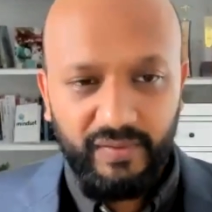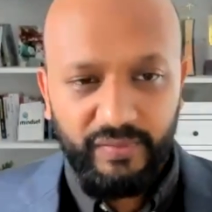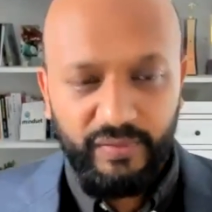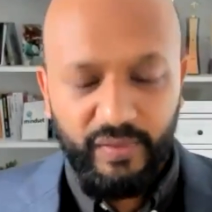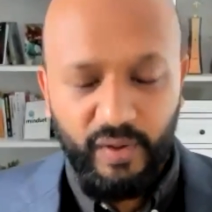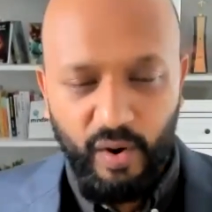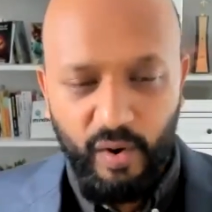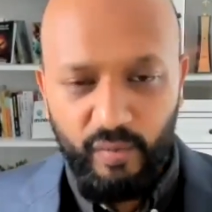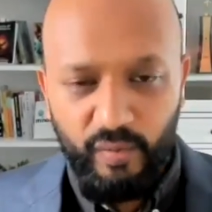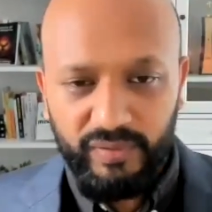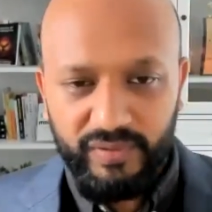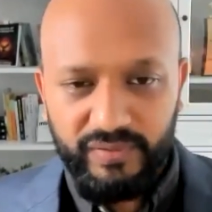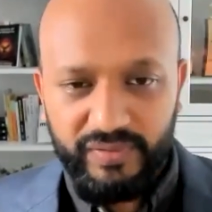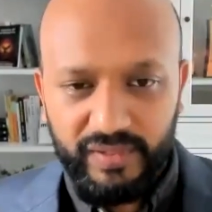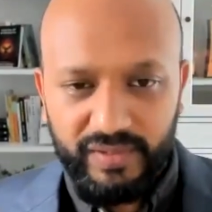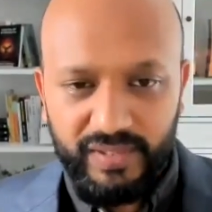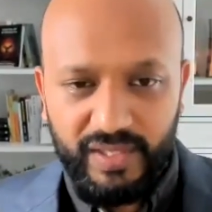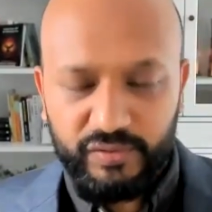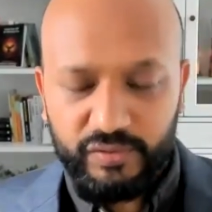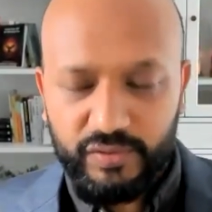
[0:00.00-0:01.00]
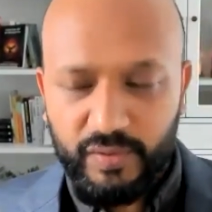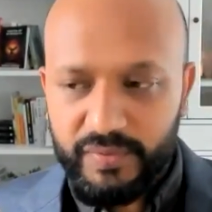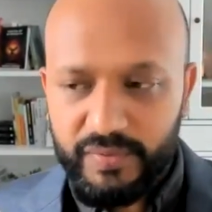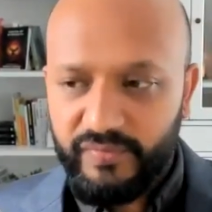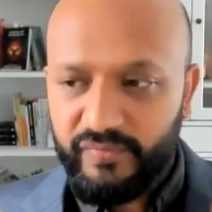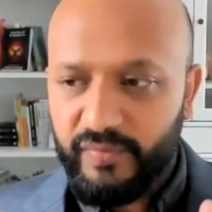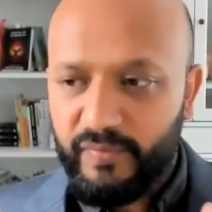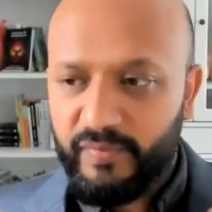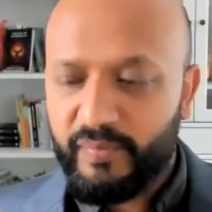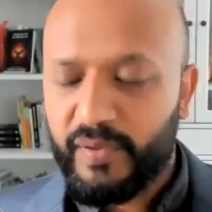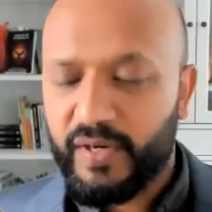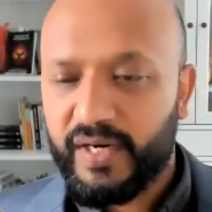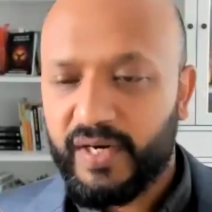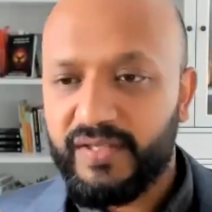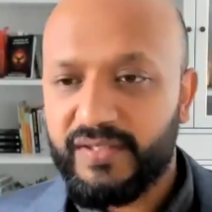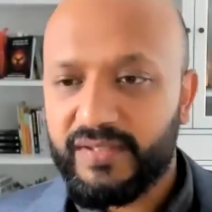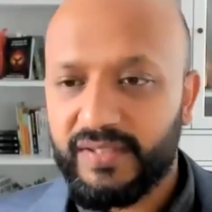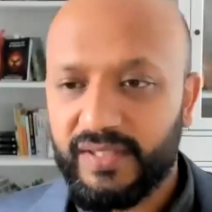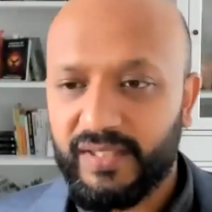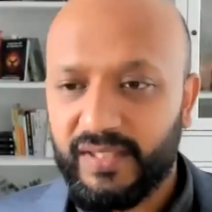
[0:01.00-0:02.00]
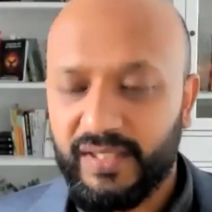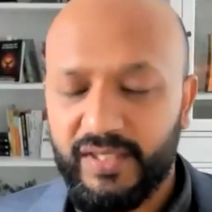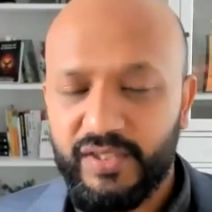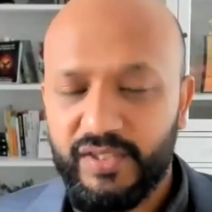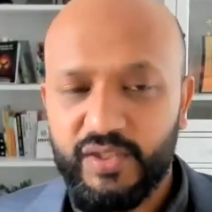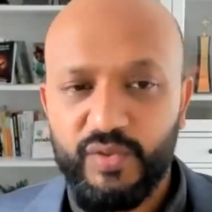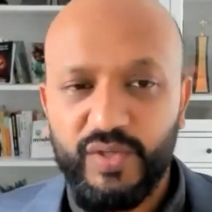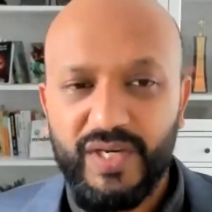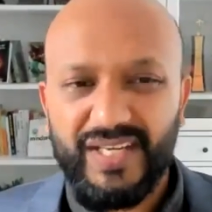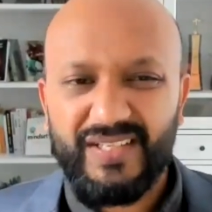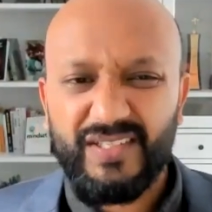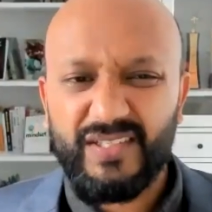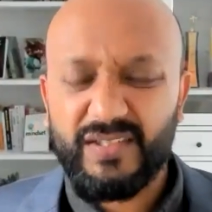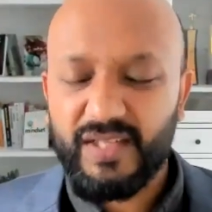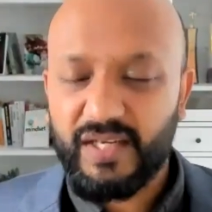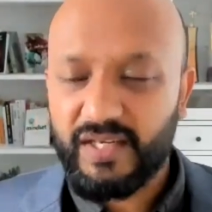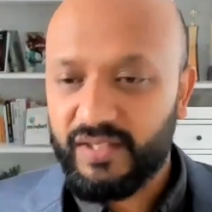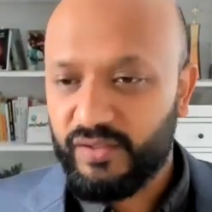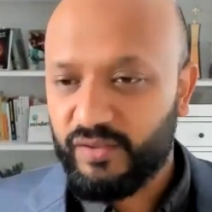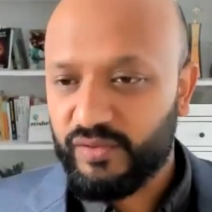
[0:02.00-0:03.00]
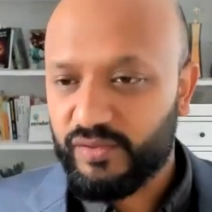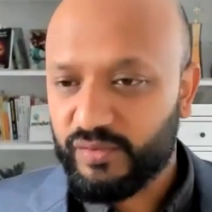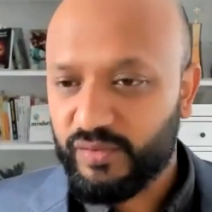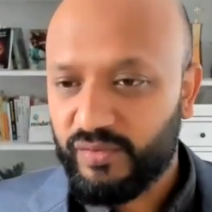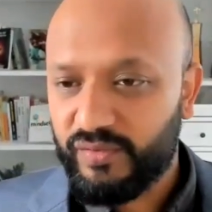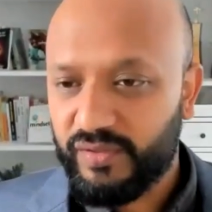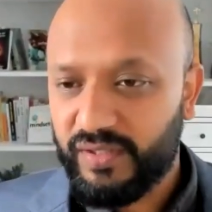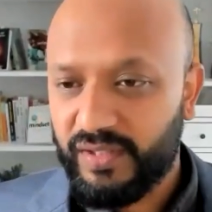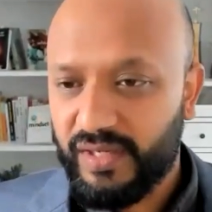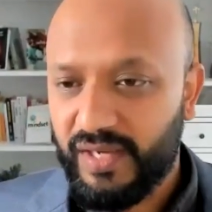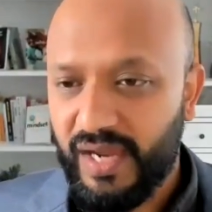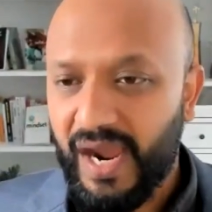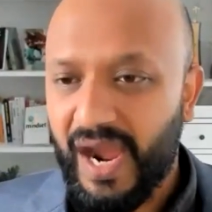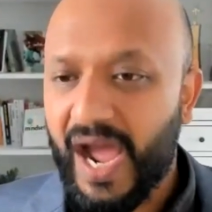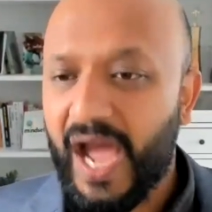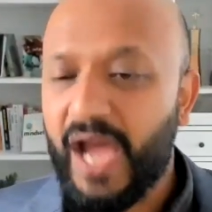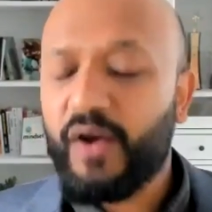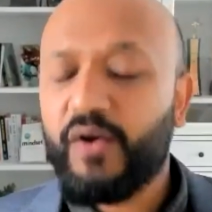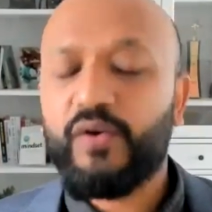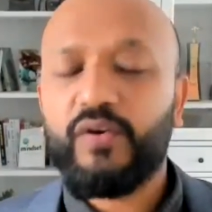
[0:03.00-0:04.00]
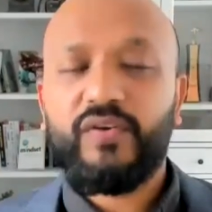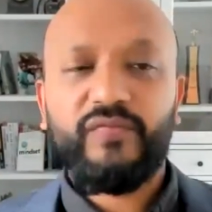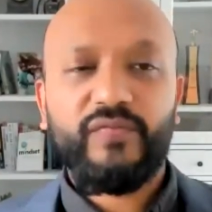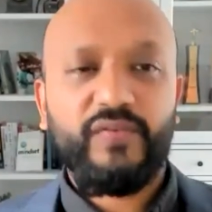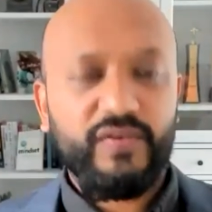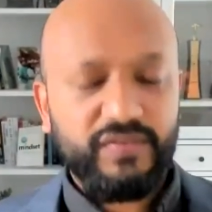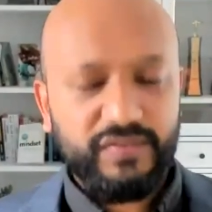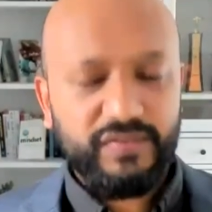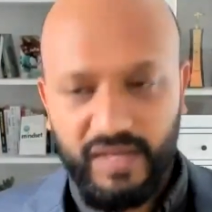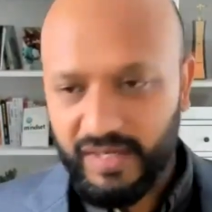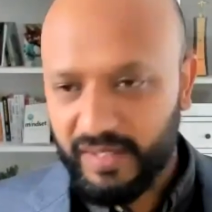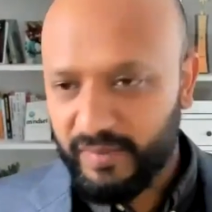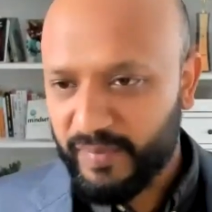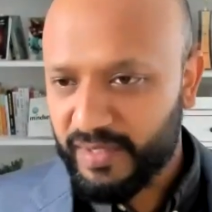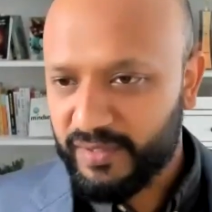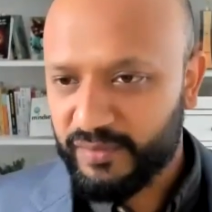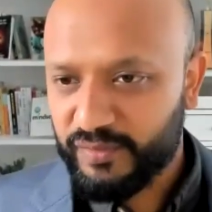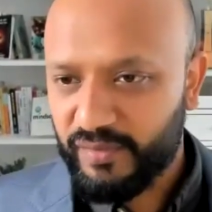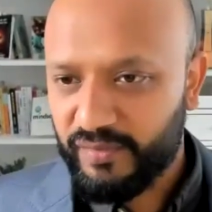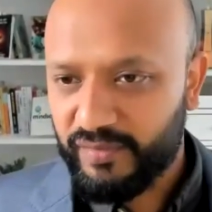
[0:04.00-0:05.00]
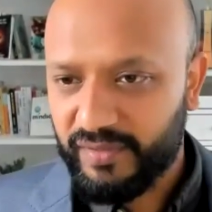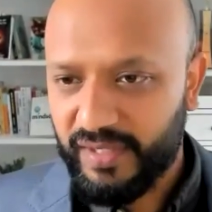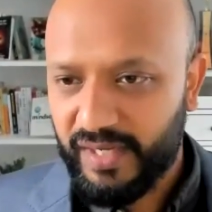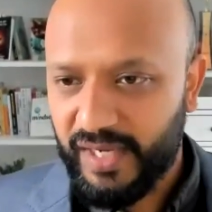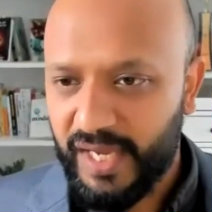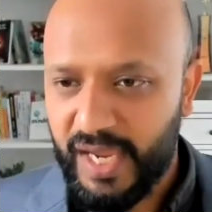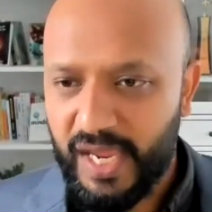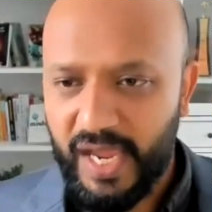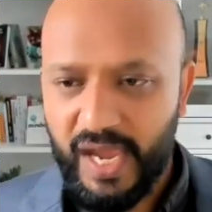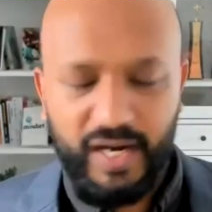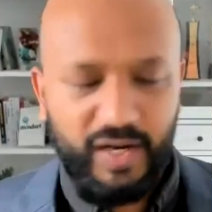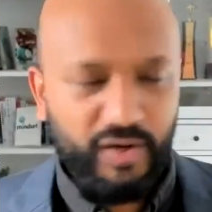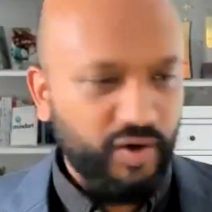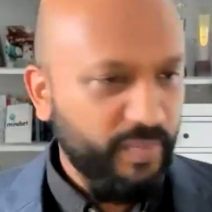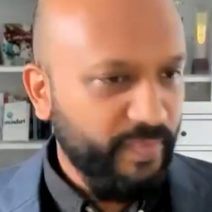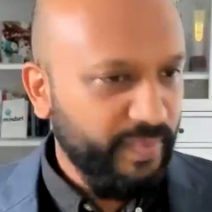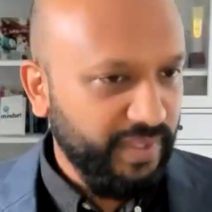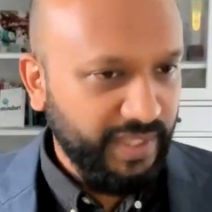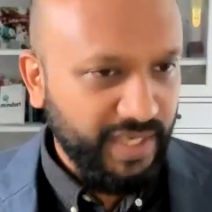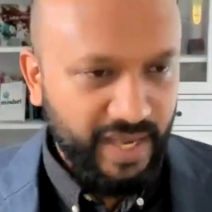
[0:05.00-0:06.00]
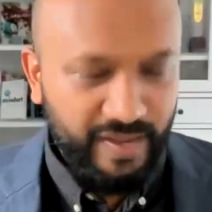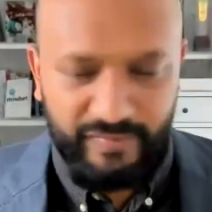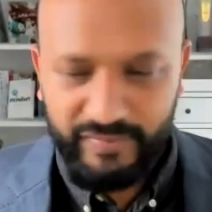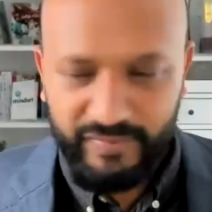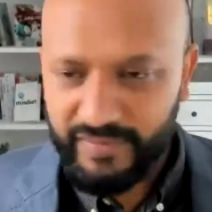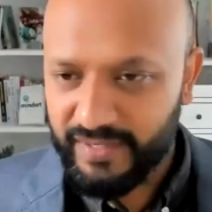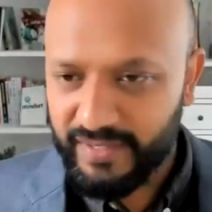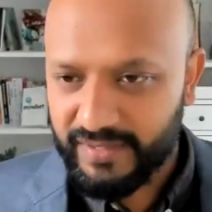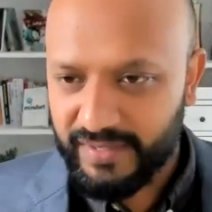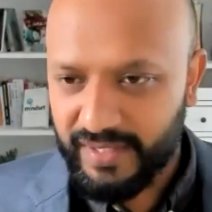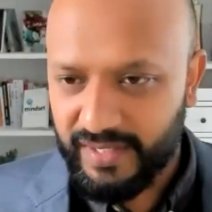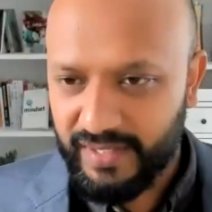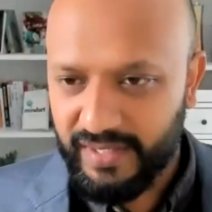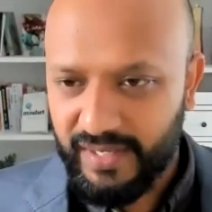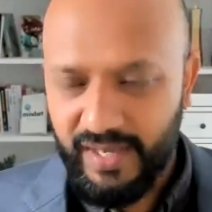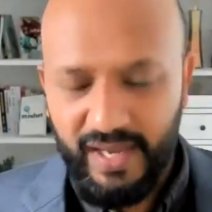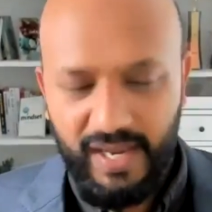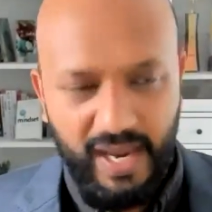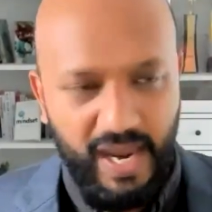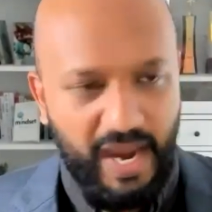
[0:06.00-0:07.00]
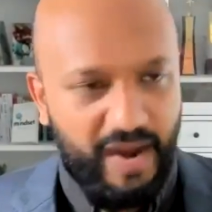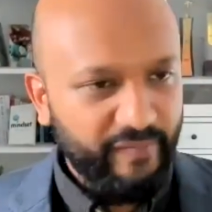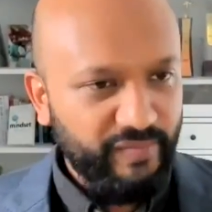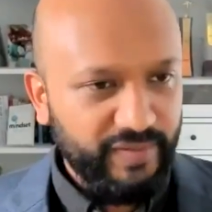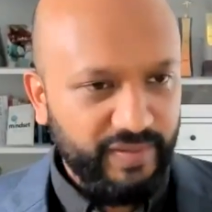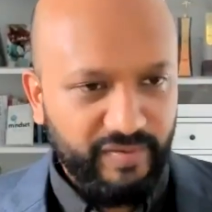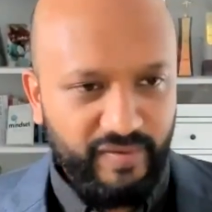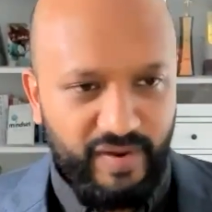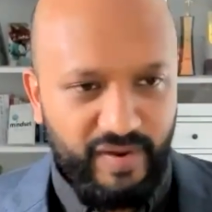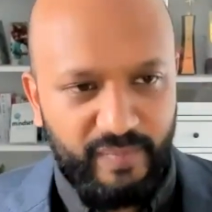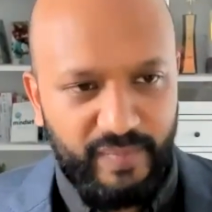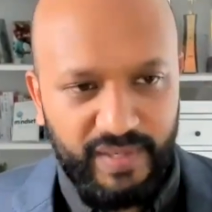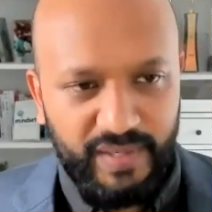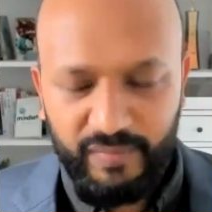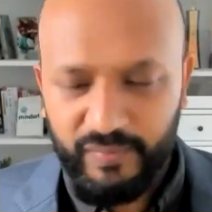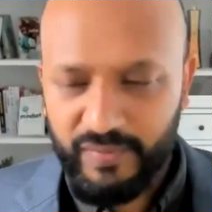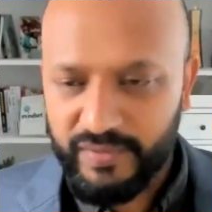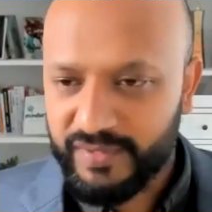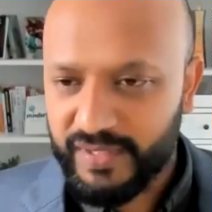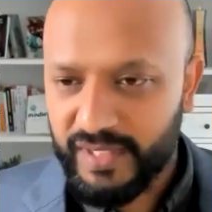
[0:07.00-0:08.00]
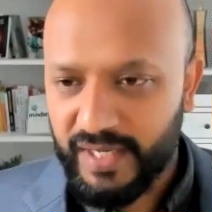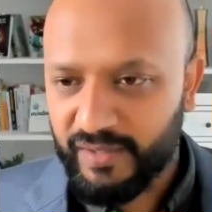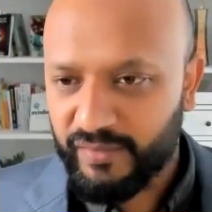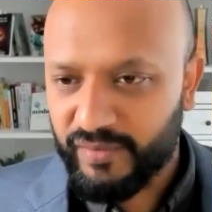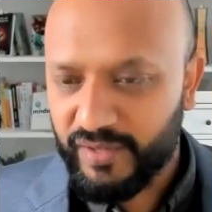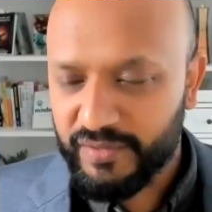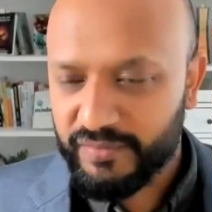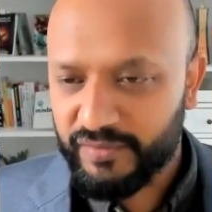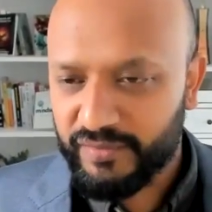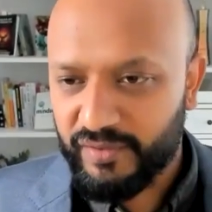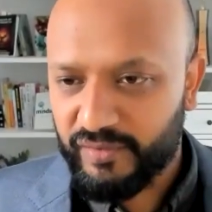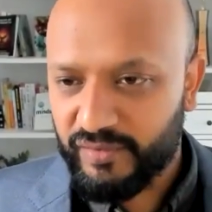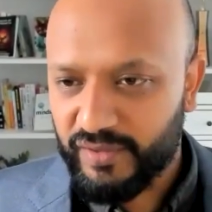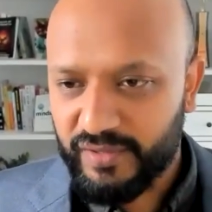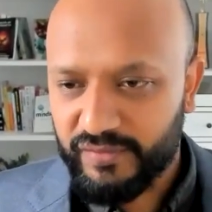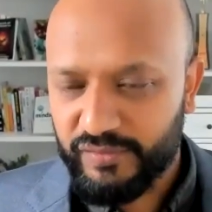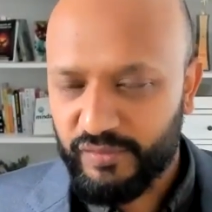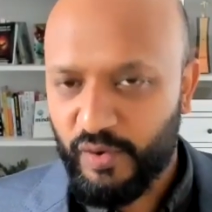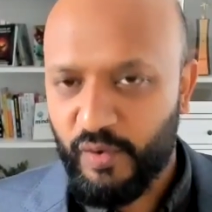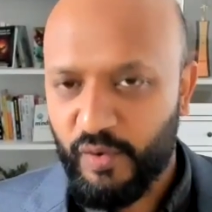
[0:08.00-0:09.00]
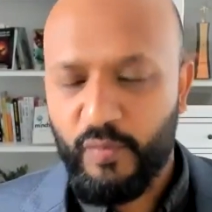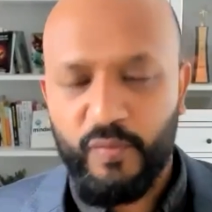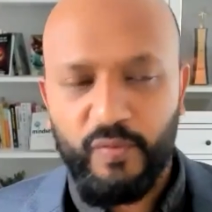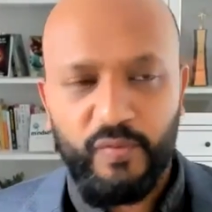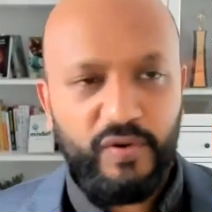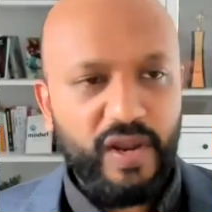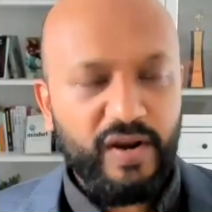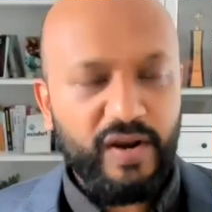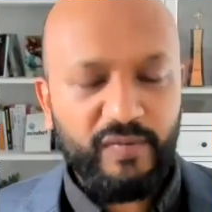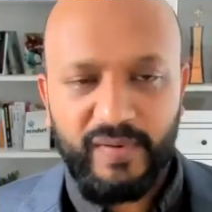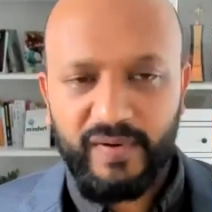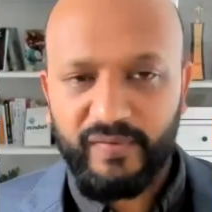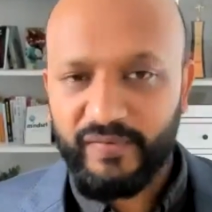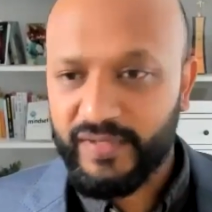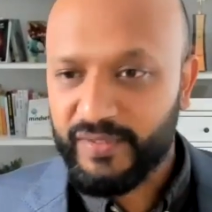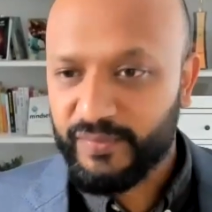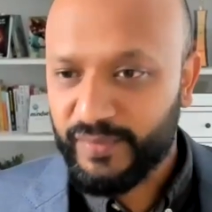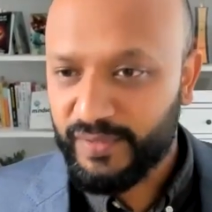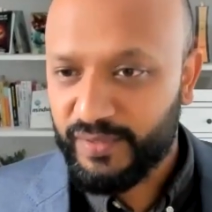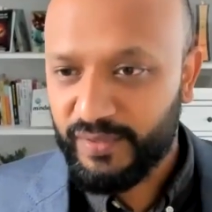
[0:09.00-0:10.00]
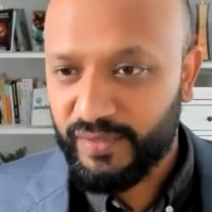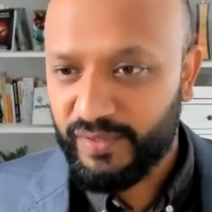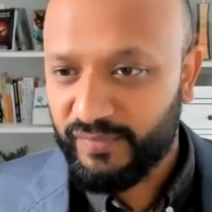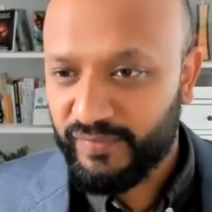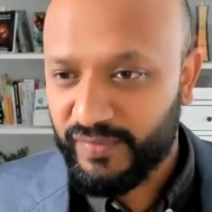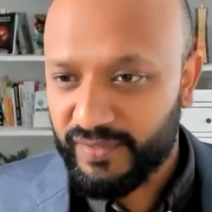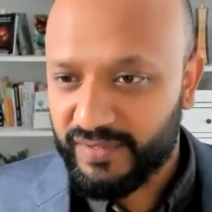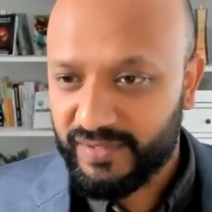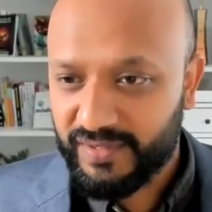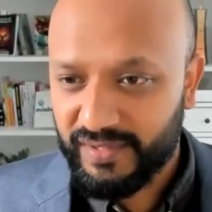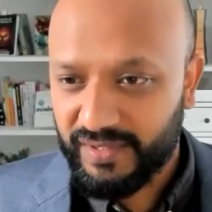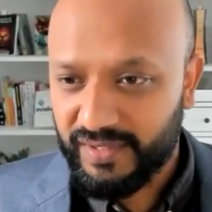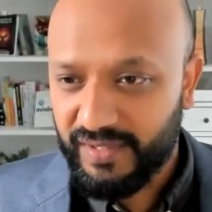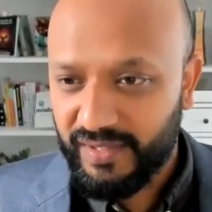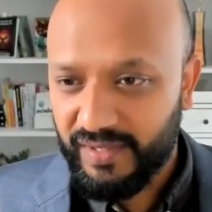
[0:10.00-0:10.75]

The only thing that stops you from progressing is you getting stuck in your story. I could have got stuck in my story. Hey, I grew up in a council estate. Everyone around me was selling drugs or on drugs. None of my friends went to university.